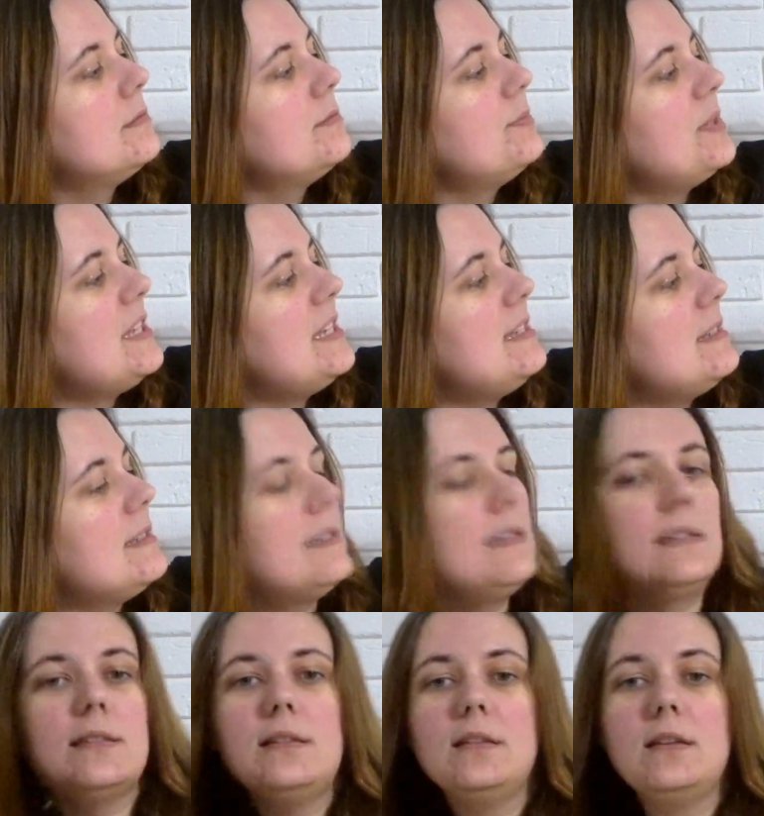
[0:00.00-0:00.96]

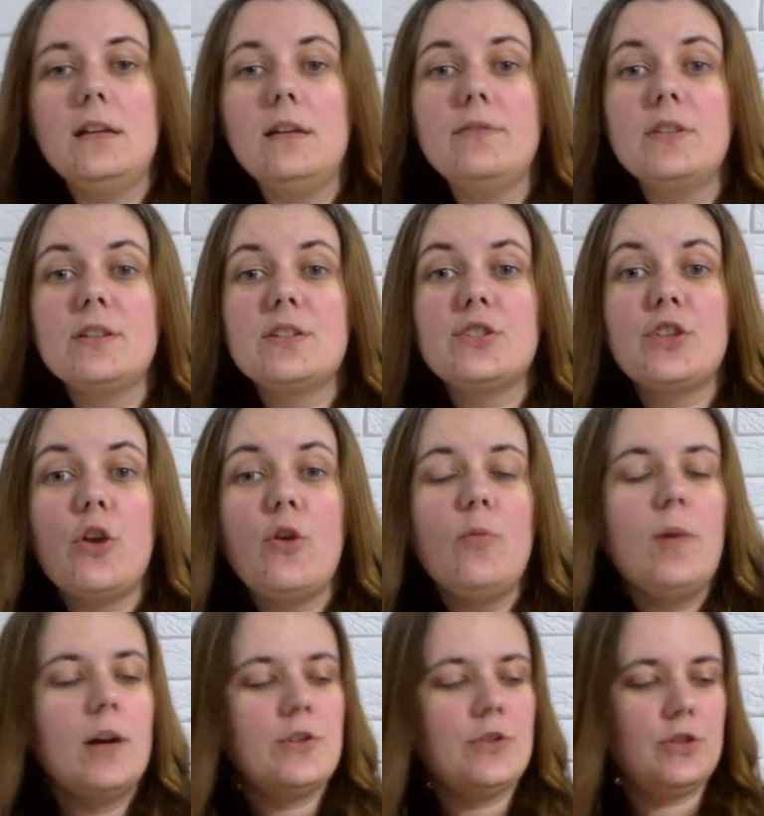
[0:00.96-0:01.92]
pieces, and I love this so
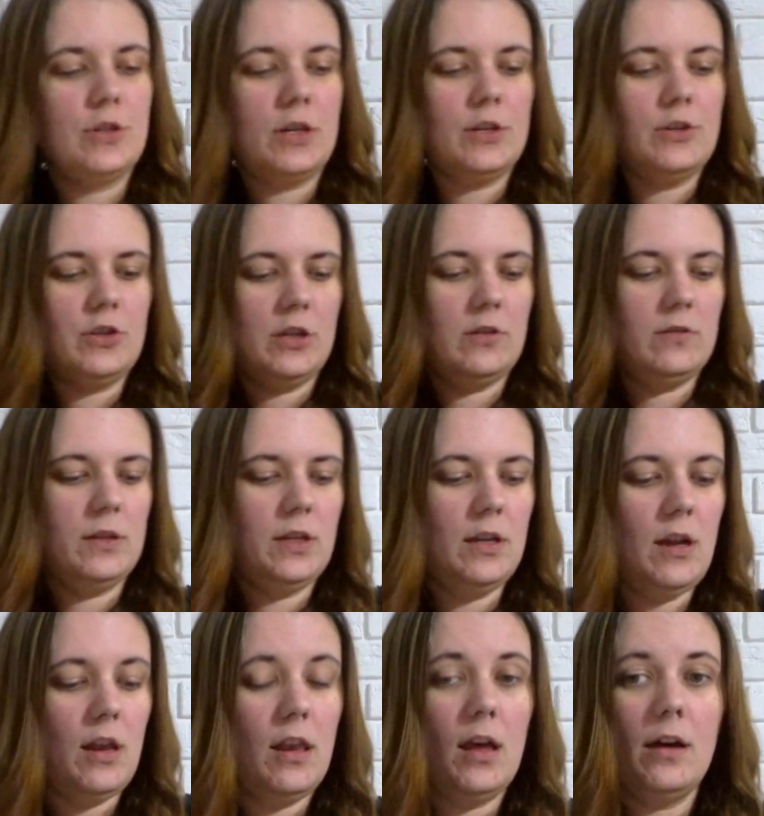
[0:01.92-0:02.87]
much. I generally
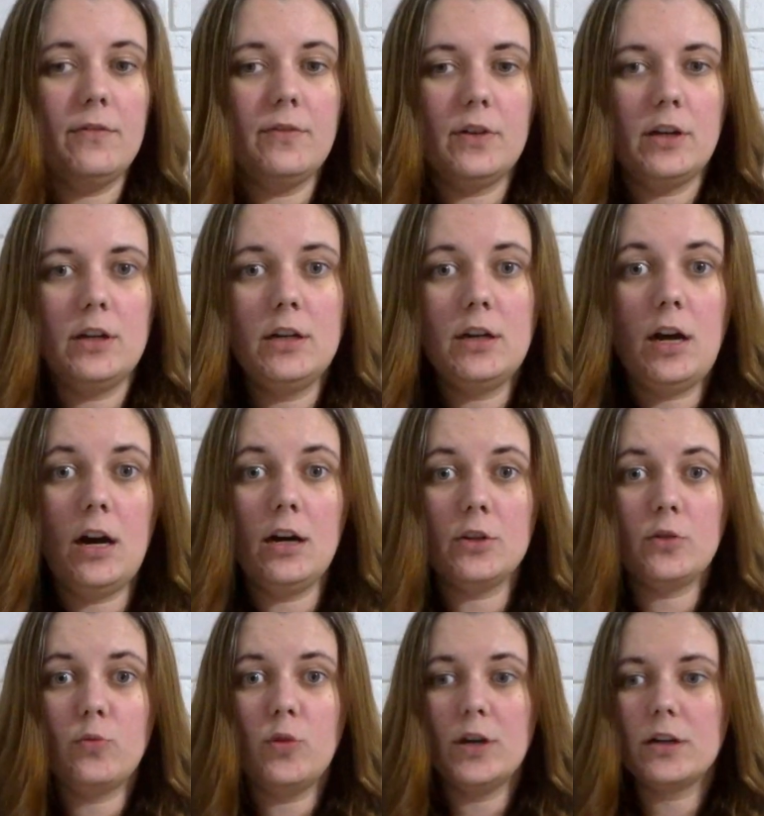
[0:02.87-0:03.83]
love her
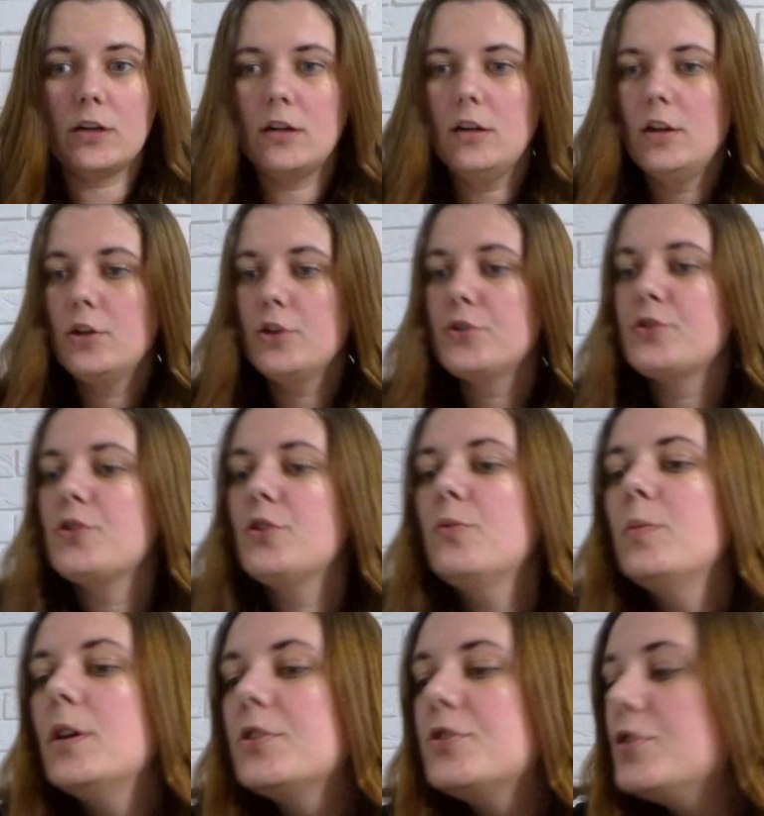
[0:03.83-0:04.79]
artwork so
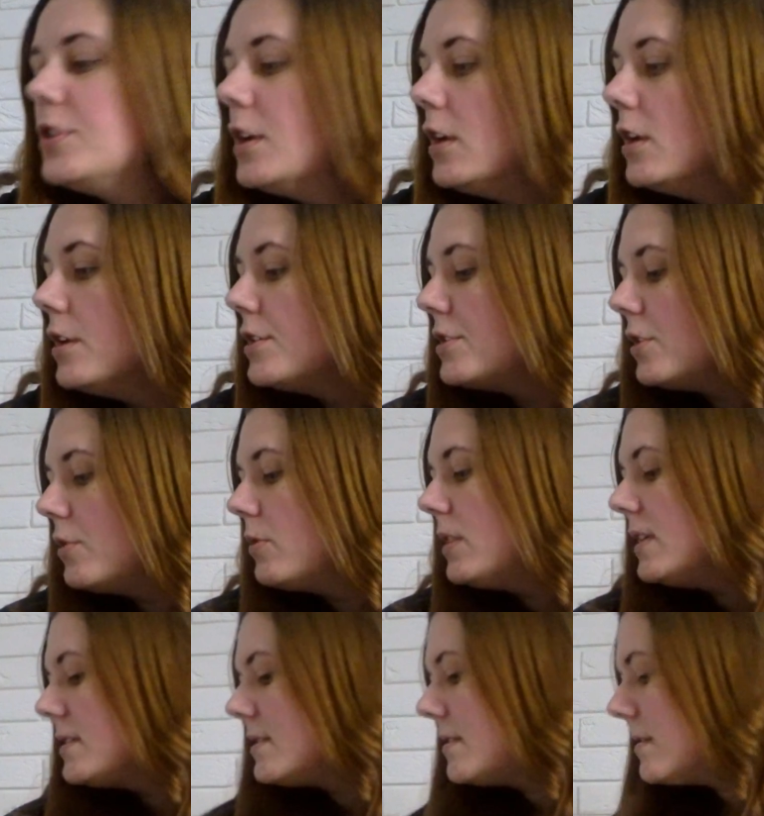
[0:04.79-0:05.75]
much. So
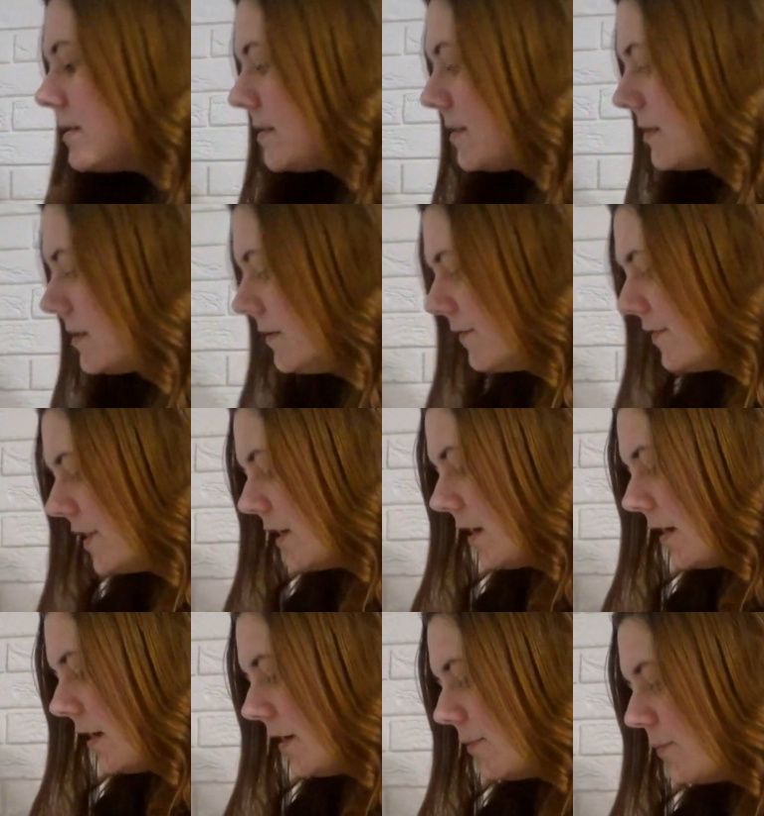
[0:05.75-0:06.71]
this is something
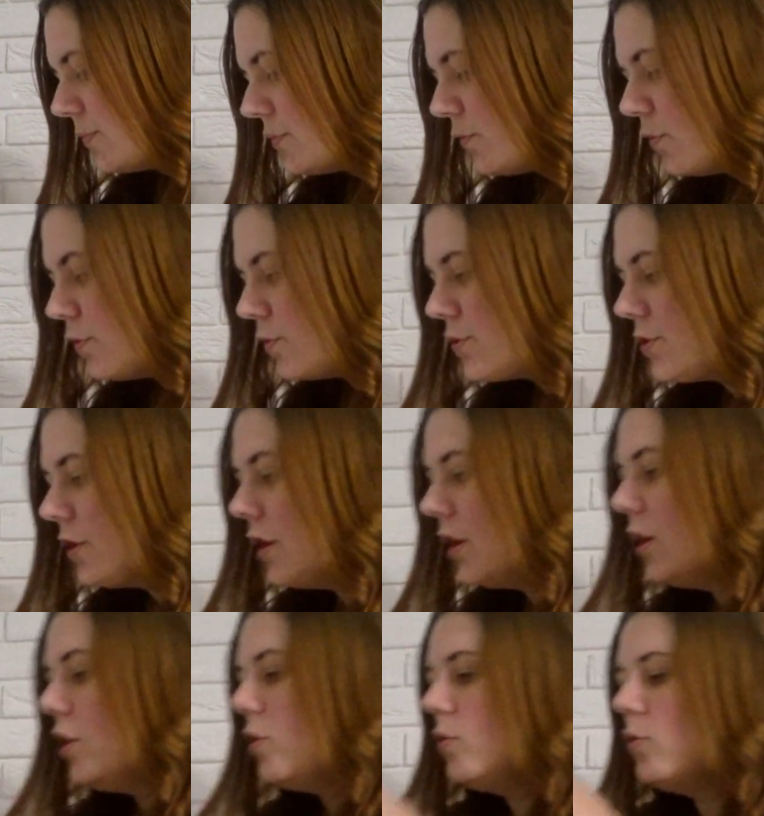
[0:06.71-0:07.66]
I have brought.
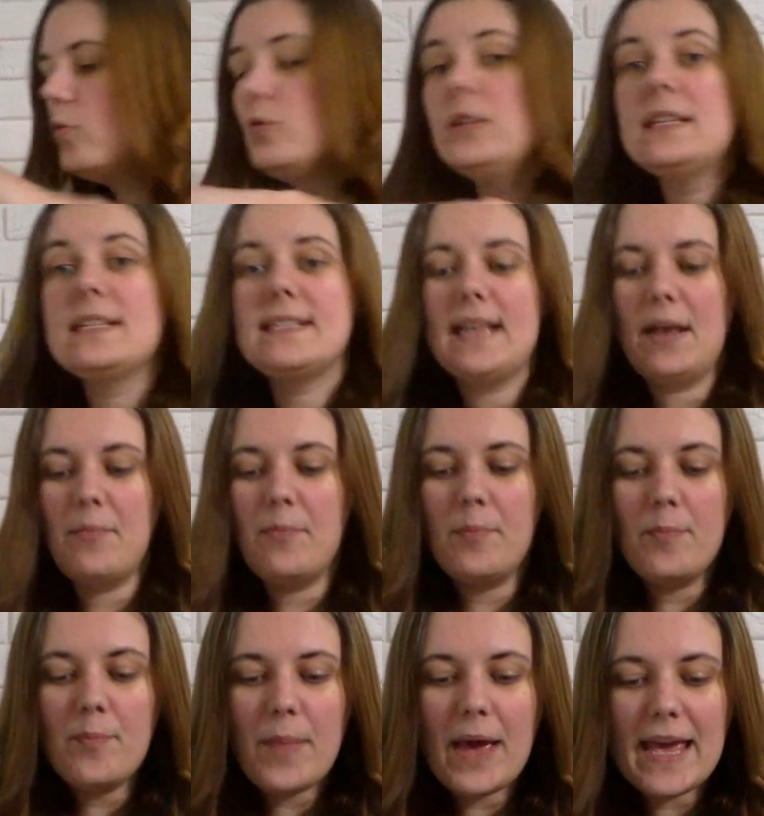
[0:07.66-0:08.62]
All this
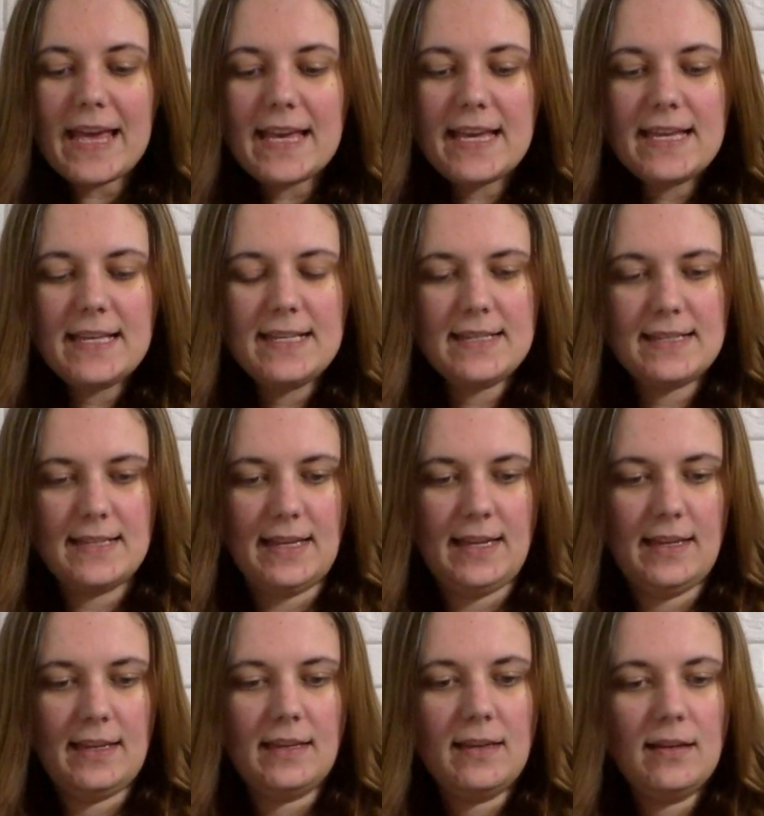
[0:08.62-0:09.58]

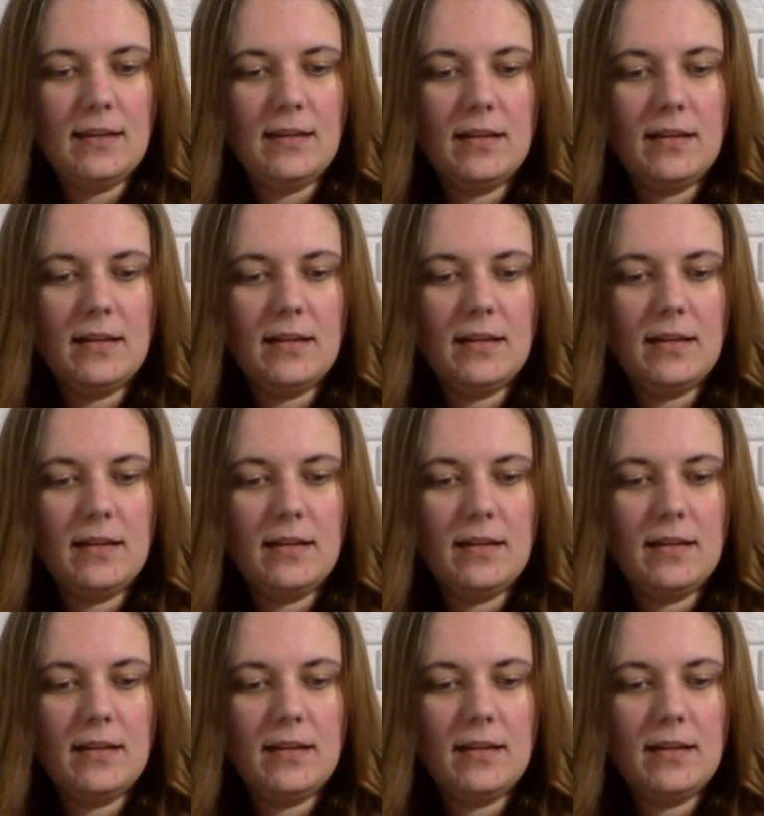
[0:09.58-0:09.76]
amazing